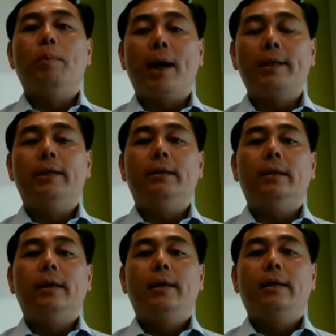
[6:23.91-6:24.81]

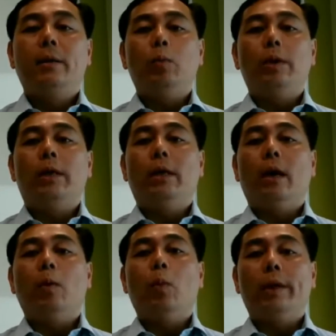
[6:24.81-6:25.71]
market that we
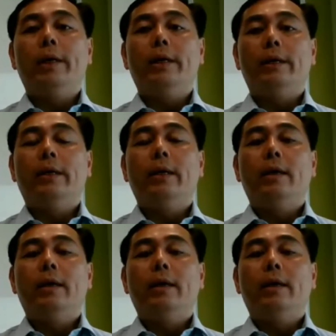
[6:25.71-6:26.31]
are working in.